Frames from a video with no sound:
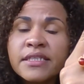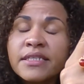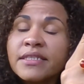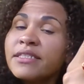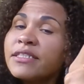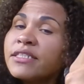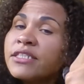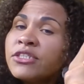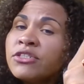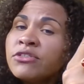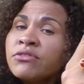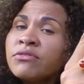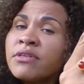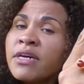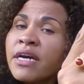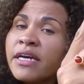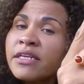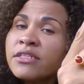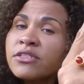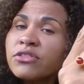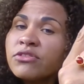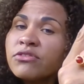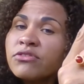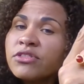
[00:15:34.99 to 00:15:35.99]
continue to
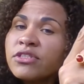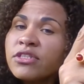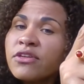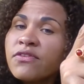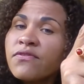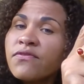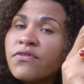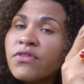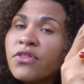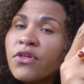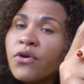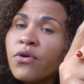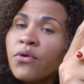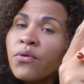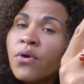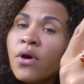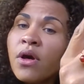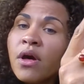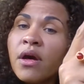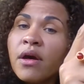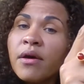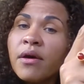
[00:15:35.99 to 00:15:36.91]
ask yourself, though,